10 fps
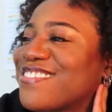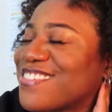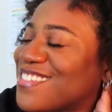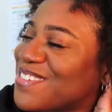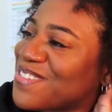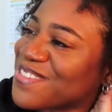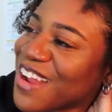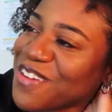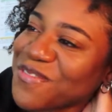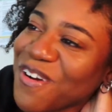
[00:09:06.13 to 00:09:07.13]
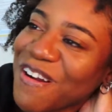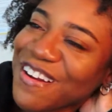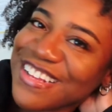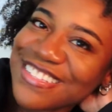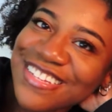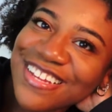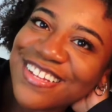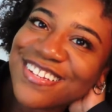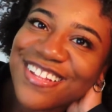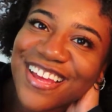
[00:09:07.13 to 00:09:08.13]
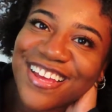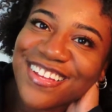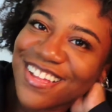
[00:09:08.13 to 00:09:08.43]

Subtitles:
dude, how far is it? Like,